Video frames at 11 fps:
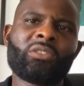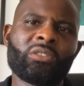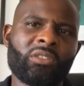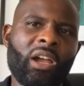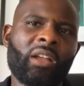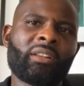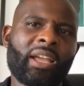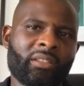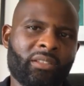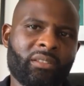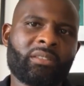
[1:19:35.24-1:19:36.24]
young
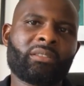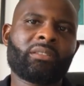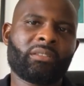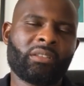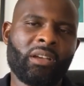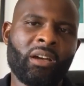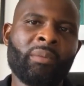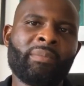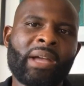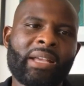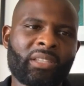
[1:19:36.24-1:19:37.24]
lads at
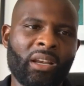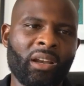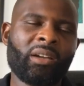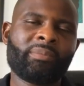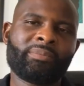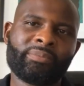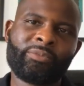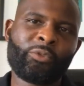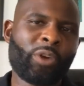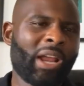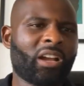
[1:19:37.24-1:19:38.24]
Stella
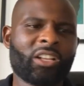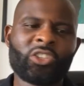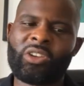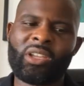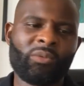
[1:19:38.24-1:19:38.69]
throughout the country.